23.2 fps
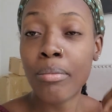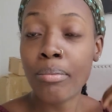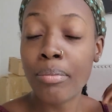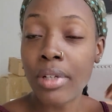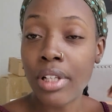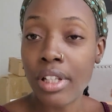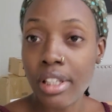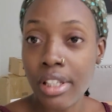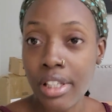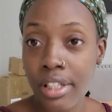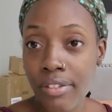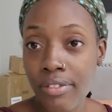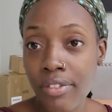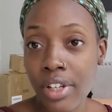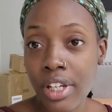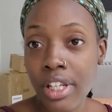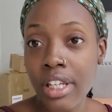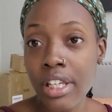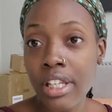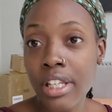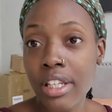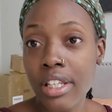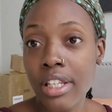believing
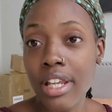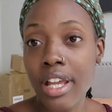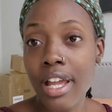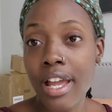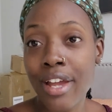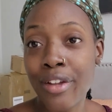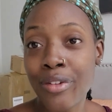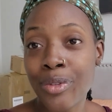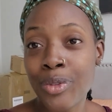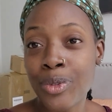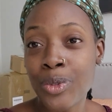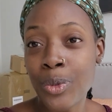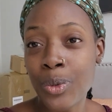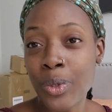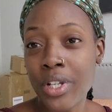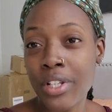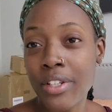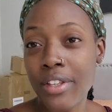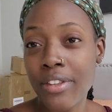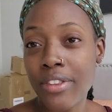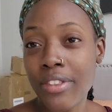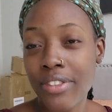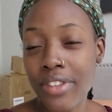it and
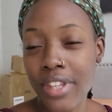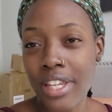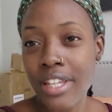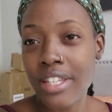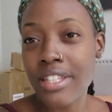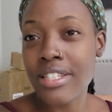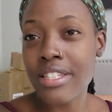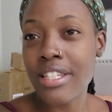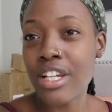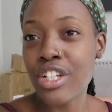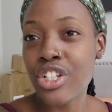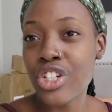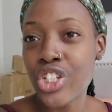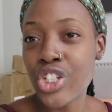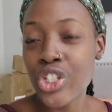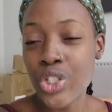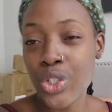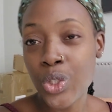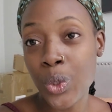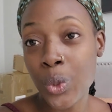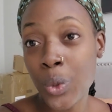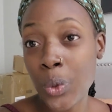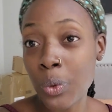doing the things that
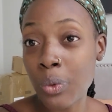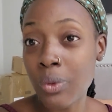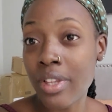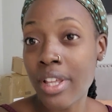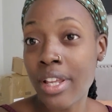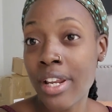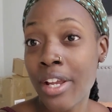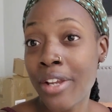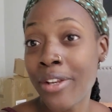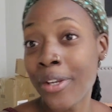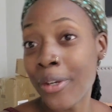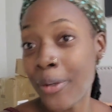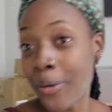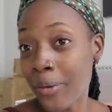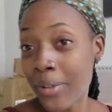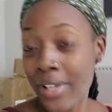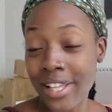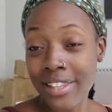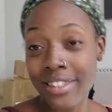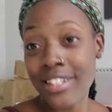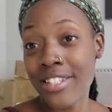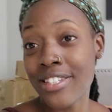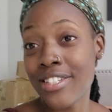show that I know
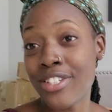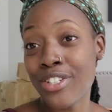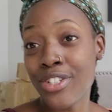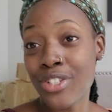that this